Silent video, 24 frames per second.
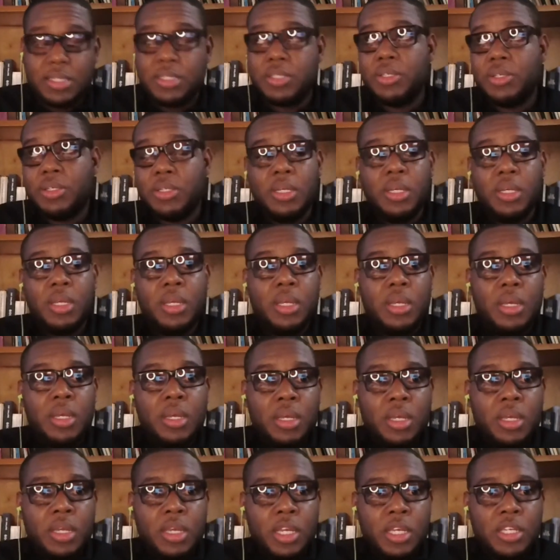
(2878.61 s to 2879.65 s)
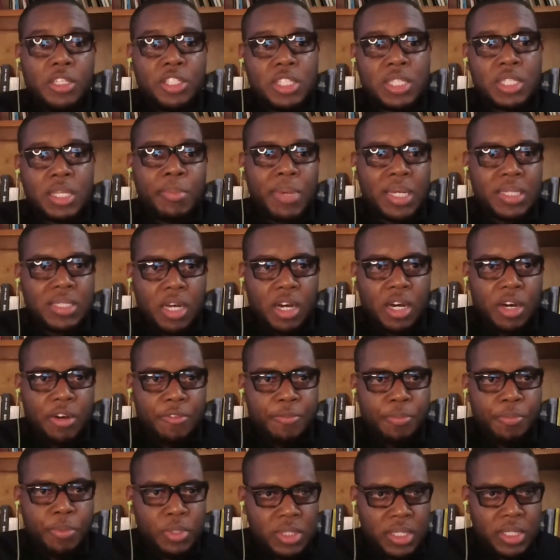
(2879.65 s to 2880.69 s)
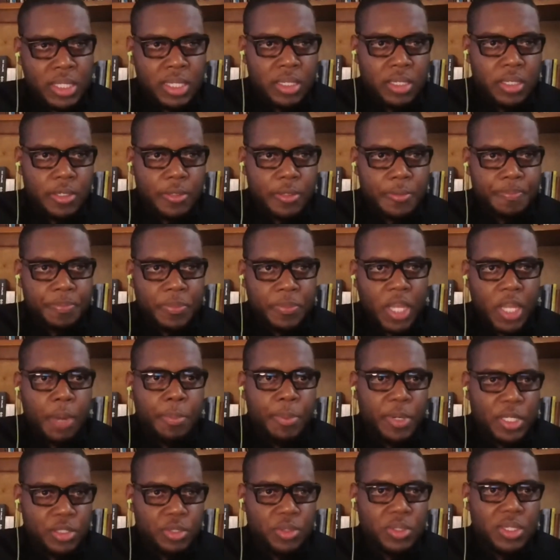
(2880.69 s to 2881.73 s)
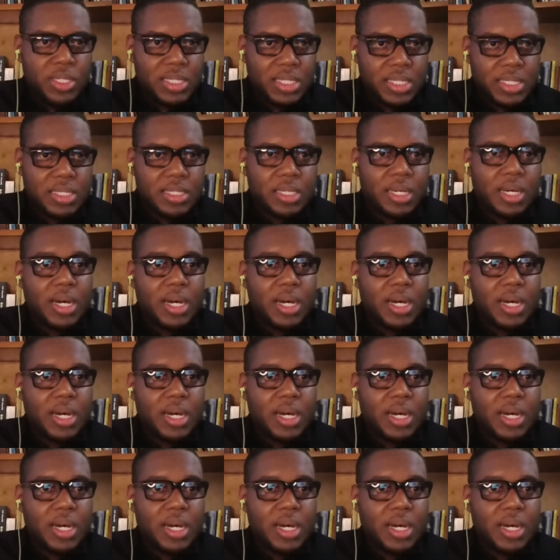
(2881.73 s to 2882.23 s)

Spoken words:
So it's just a matter of putting the opportunity into